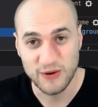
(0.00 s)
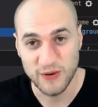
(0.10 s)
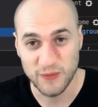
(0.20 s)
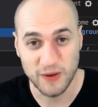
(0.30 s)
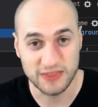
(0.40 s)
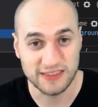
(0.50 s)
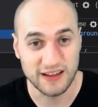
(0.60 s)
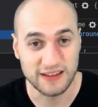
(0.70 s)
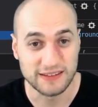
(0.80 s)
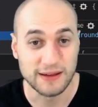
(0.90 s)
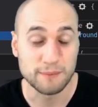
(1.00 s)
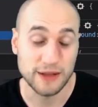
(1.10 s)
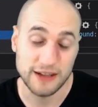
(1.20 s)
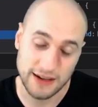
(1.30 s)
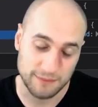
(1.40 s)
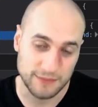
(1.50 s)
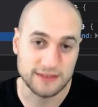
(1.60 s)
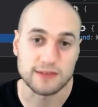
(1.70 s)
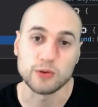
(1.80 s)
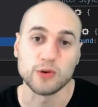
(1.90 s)
or whatnot, but hey,
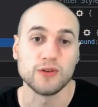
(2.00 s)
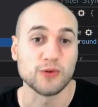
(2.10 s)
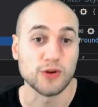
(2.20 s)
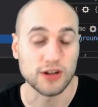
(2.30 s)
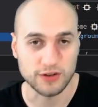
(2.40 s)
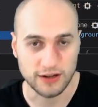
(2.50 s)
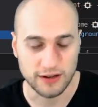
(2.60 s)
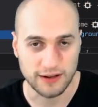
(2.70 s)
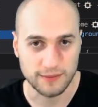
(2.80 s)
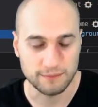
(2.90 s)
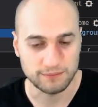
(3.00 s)
that's a story for another time.